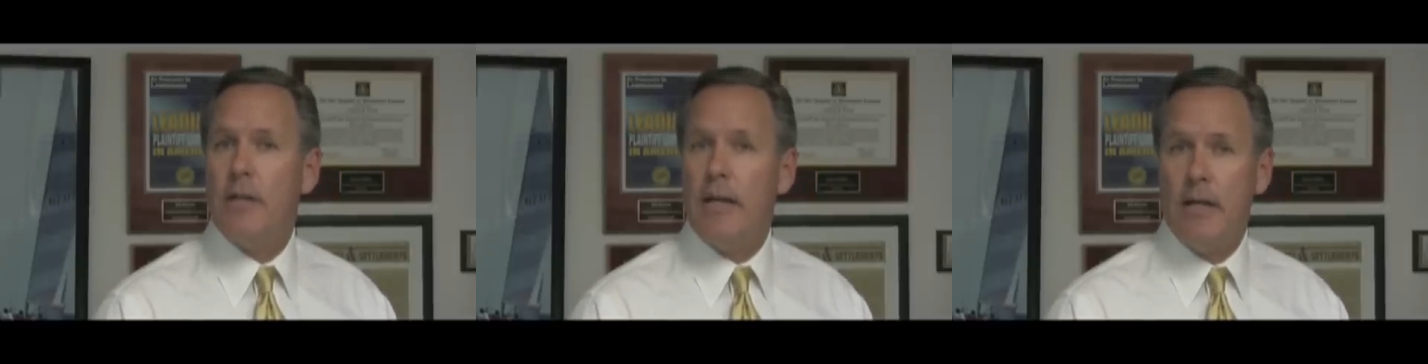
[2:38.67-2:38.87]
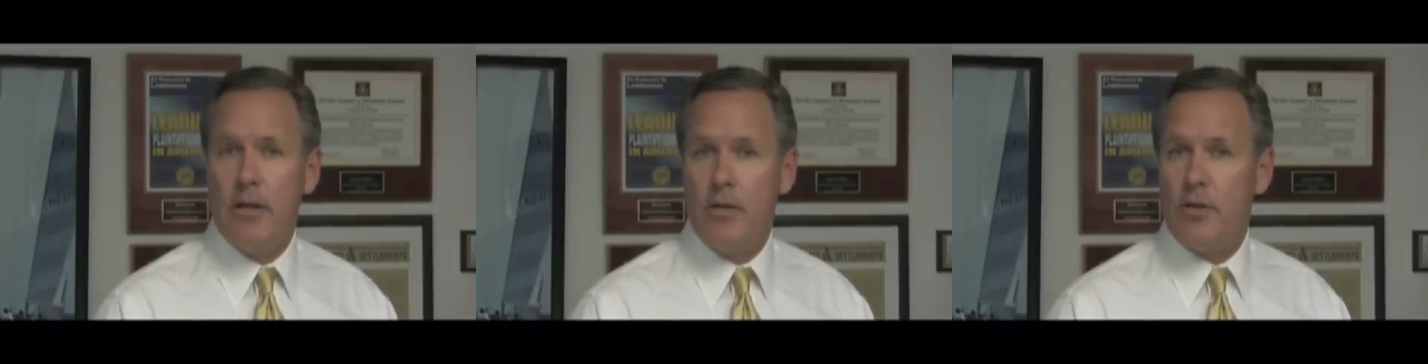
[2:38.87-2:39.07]

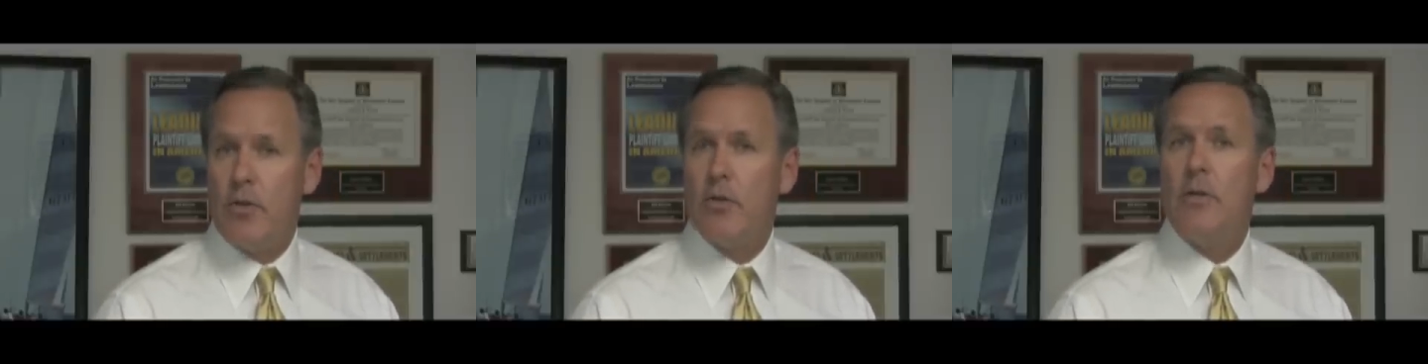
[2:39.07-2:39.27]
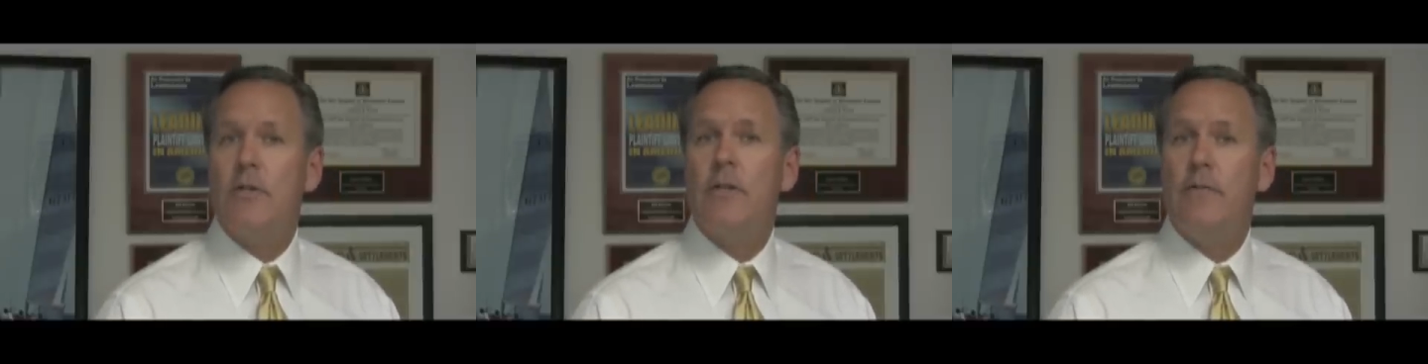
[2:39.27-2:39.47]
in
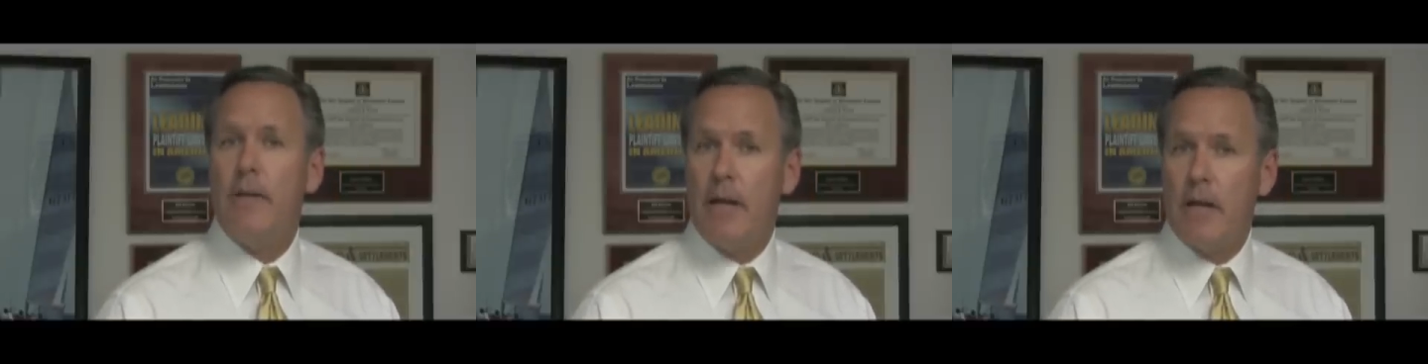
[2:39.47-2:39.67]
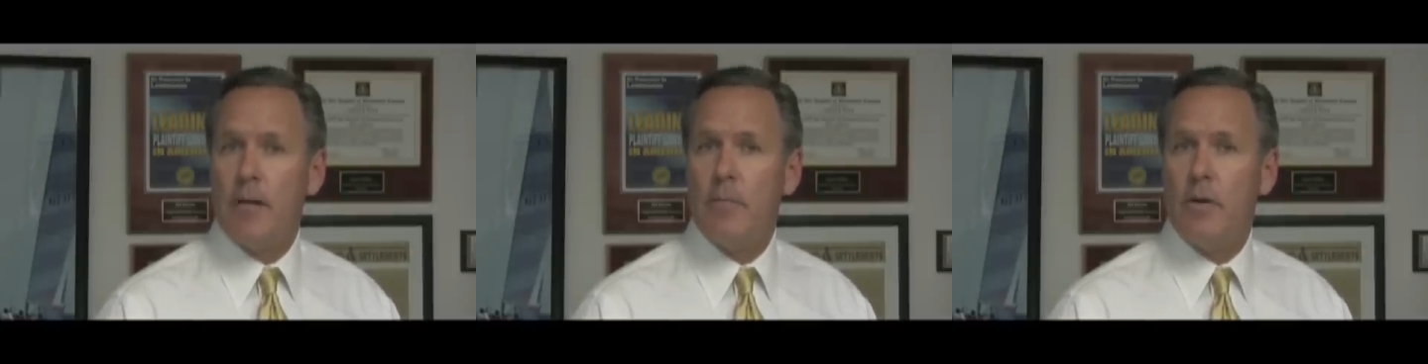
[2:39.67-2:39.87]
insurance
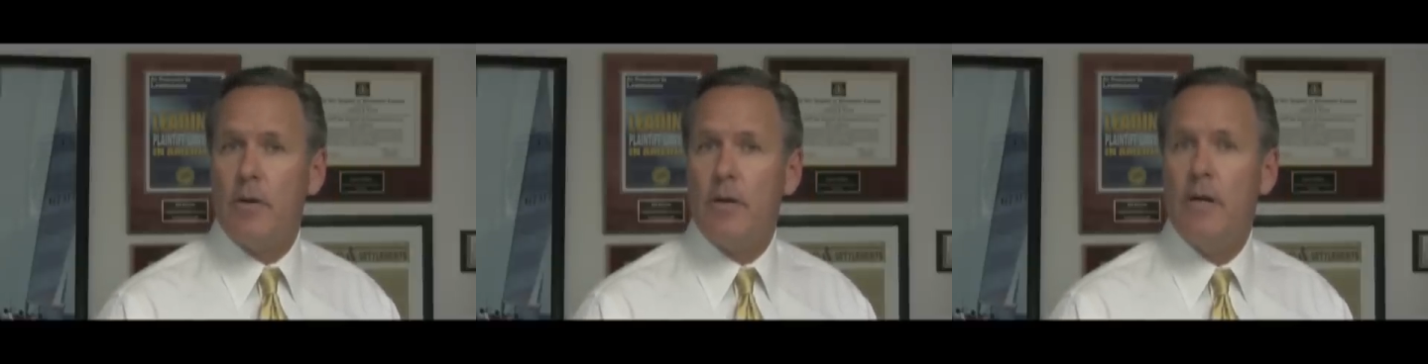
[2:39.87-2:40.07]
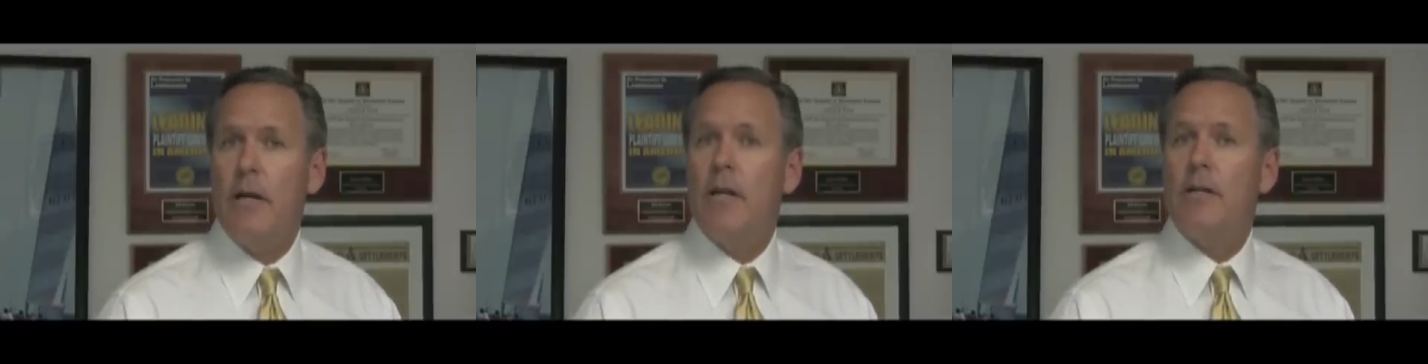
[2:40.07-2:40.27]

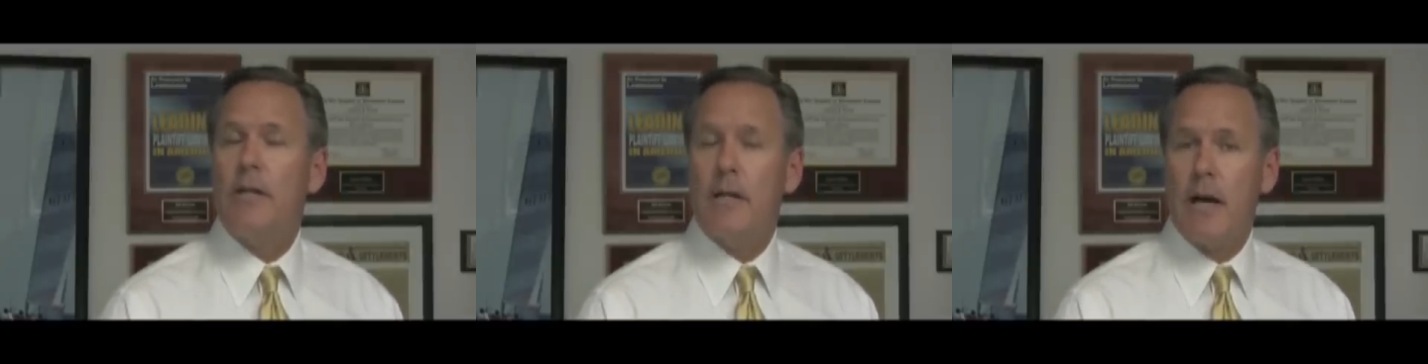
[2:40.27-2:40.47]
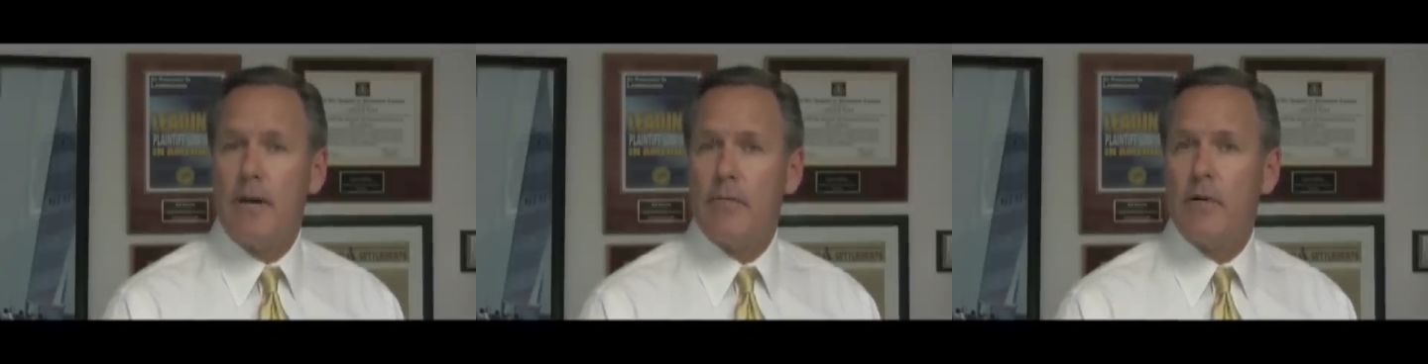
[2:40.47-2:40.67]
available to
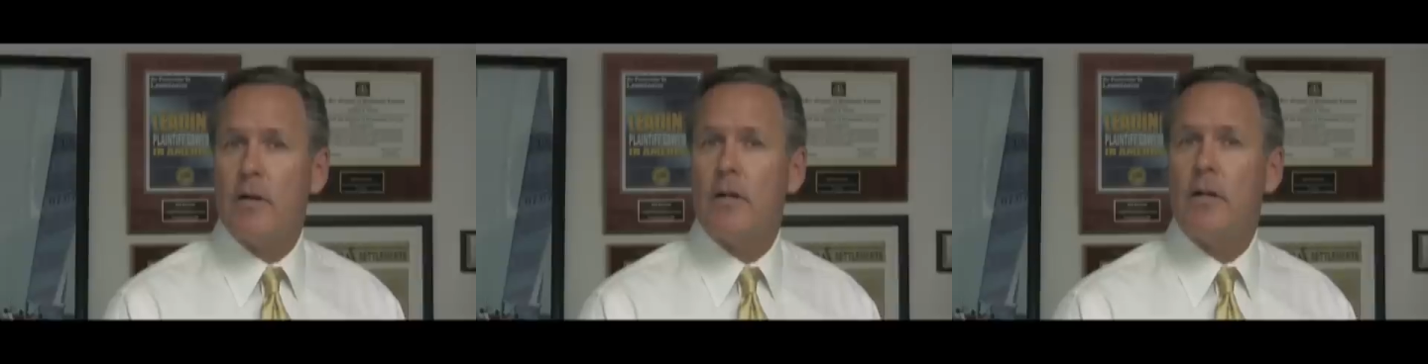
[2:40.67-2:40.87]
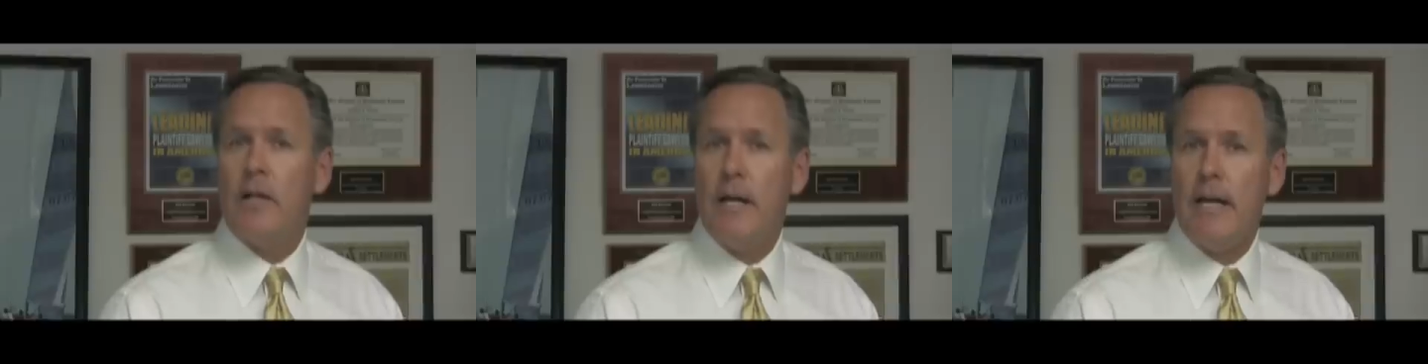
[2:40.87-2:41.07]
cover a
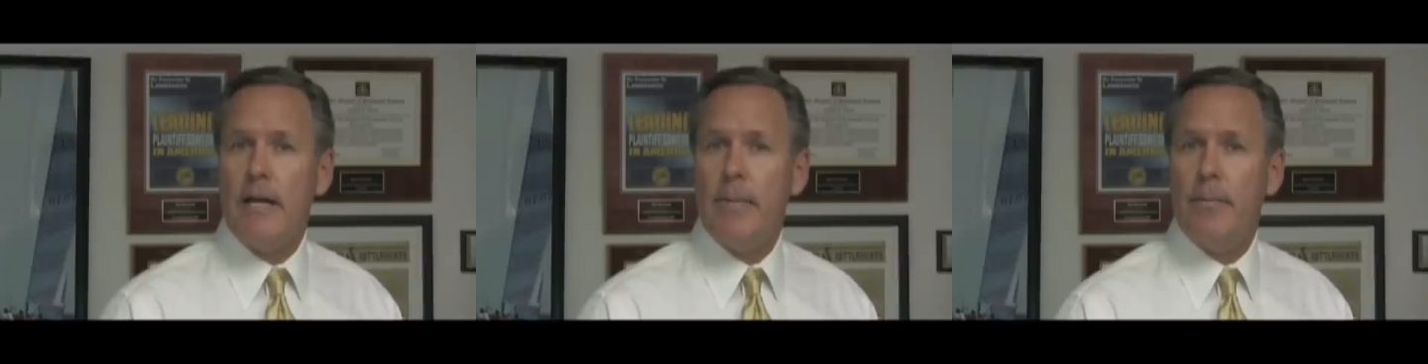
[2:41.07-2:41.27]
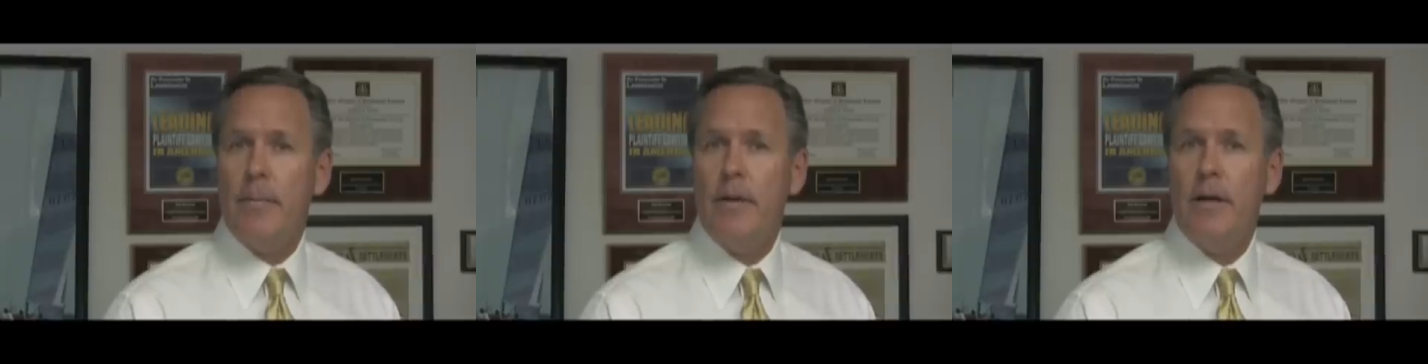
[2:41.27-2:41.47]

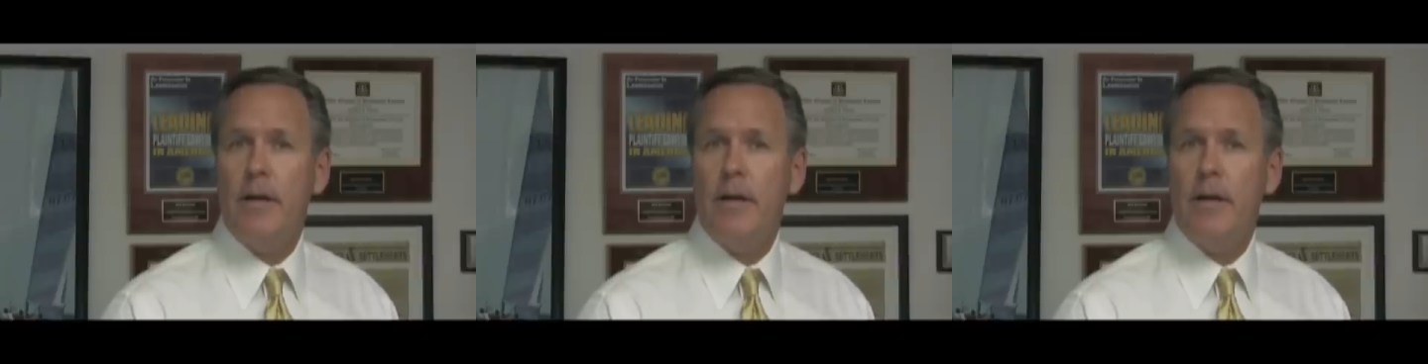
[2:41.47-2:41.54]
claim.